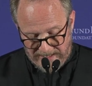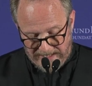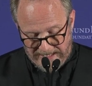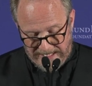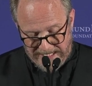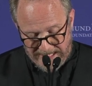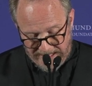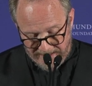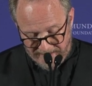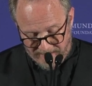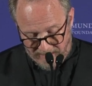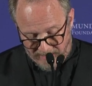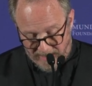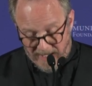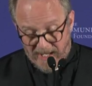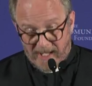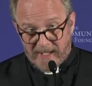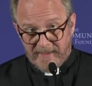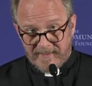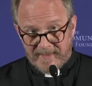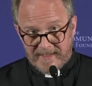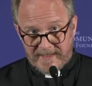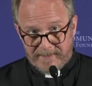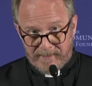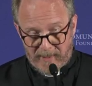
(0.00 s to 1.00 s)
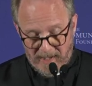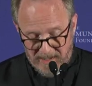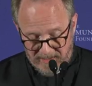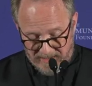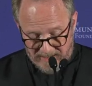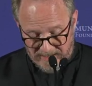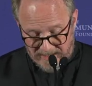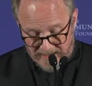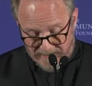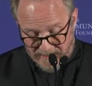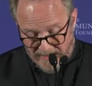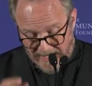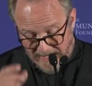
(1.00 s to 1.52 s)
He and I have
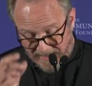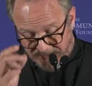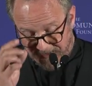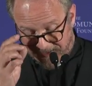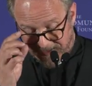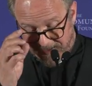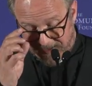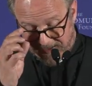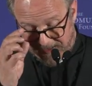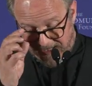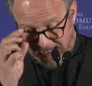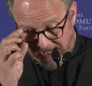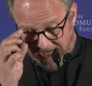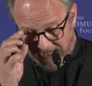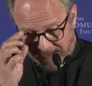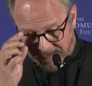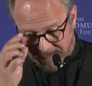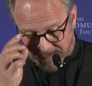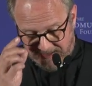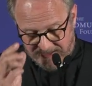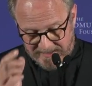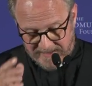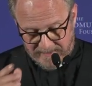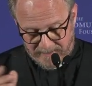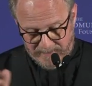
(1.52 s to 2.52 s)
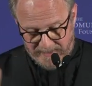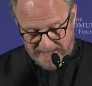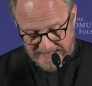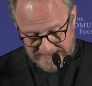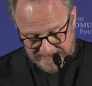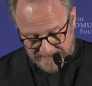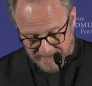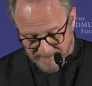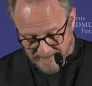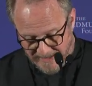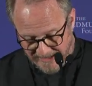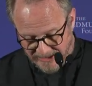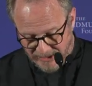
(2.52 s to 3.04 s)
spoken about the stats
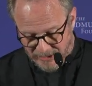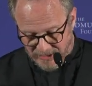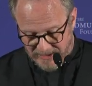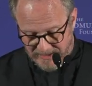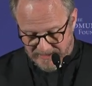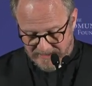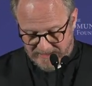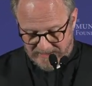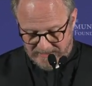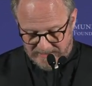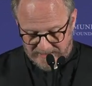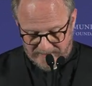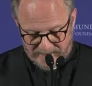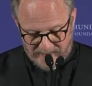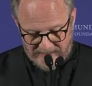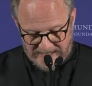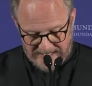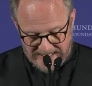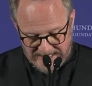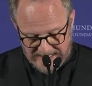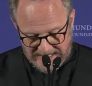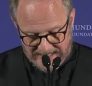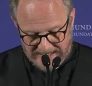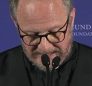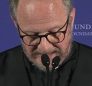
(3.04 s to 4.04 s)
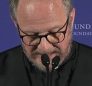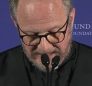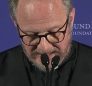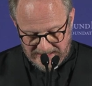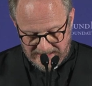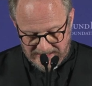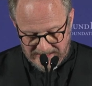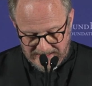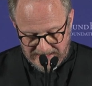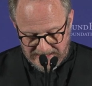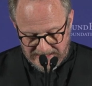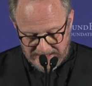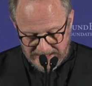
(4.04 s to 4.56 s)
Peter mentioned at the beginning.
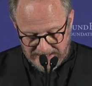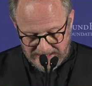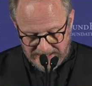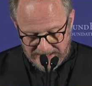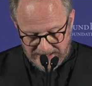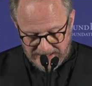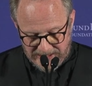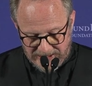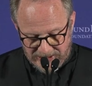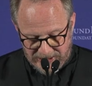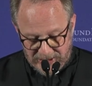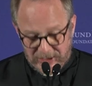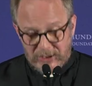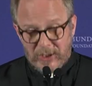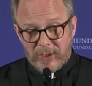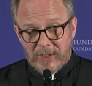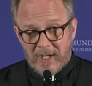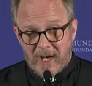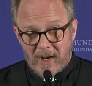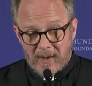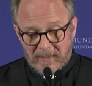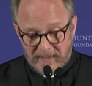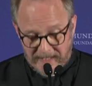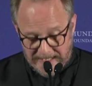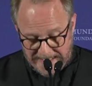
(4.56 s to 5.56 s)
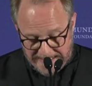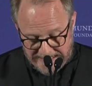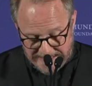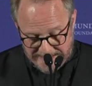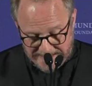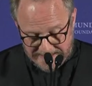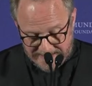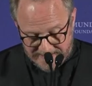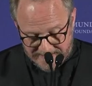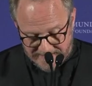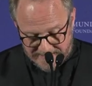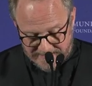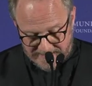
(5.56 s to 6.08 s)
Did you know that
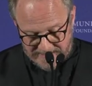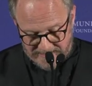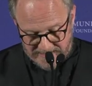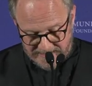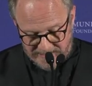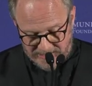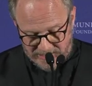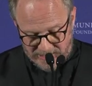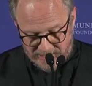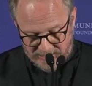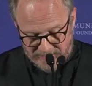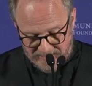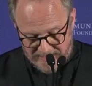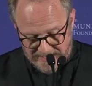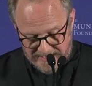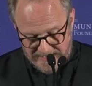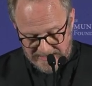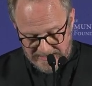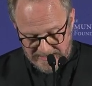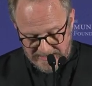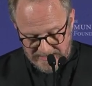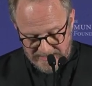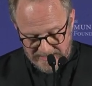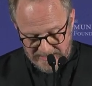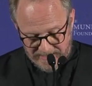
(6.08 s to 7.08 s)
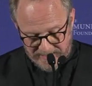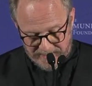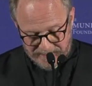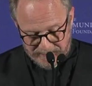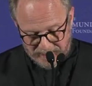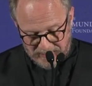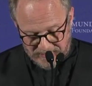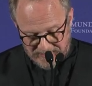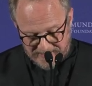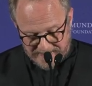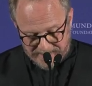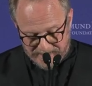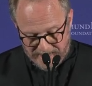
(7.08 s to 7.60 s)
in this country, the
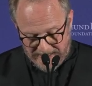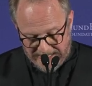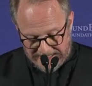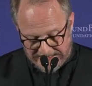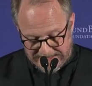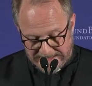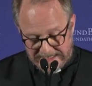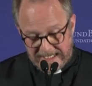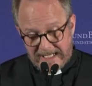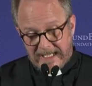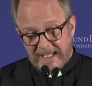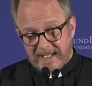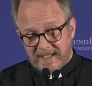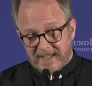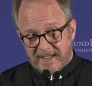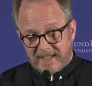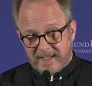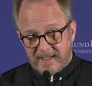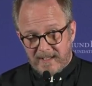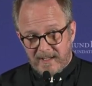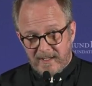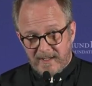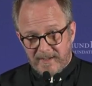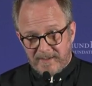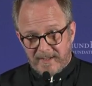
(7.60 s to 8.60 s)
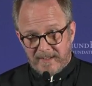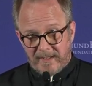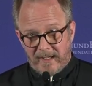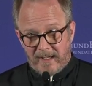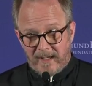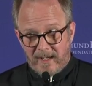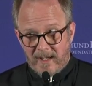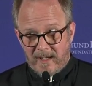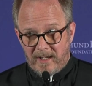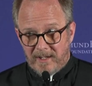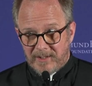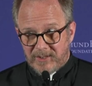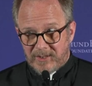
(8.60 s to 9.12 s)
prospect is that a
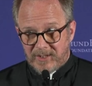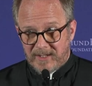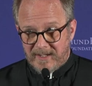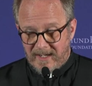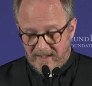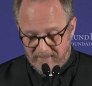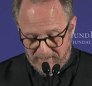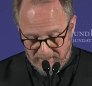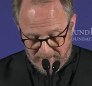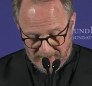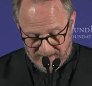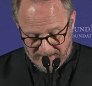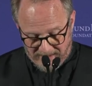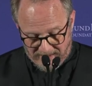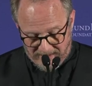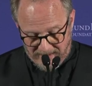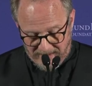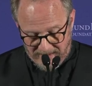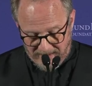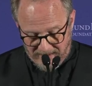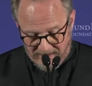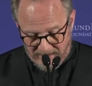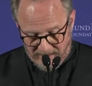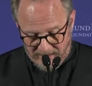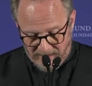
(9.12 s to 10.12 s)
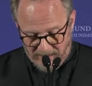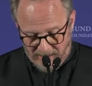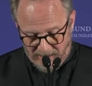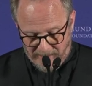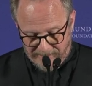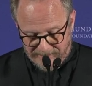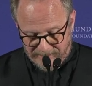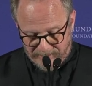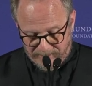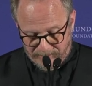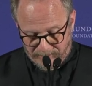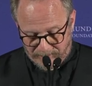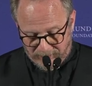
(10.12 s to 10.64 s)
large number
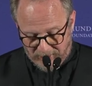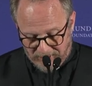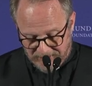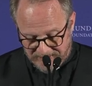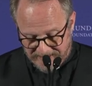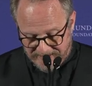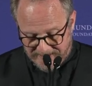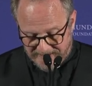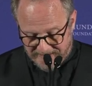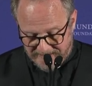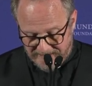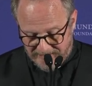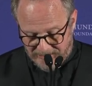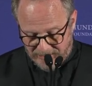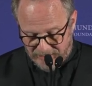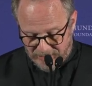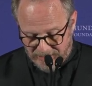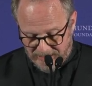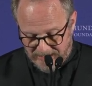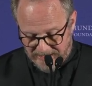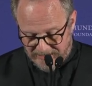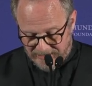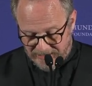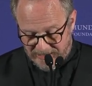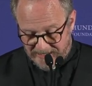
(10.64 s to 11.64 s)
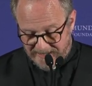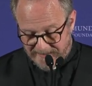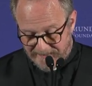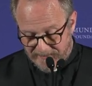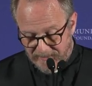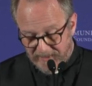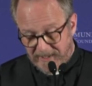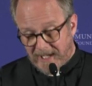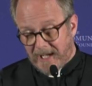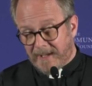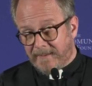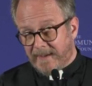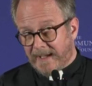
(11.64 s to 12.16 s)
of Protestant churches
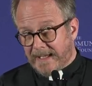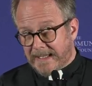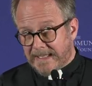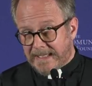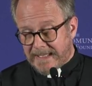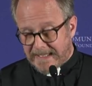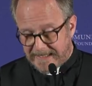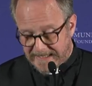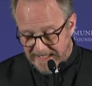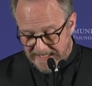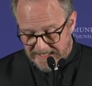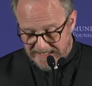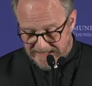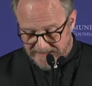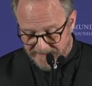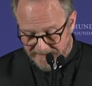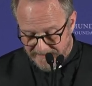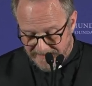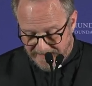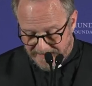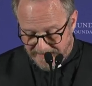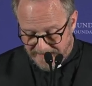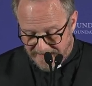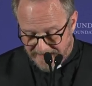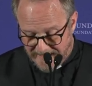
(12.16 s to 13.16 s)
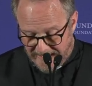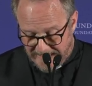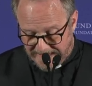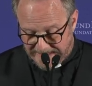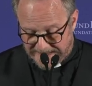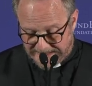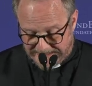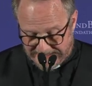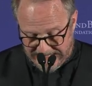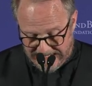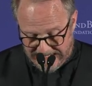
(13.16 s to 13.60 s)
will go extinct within the next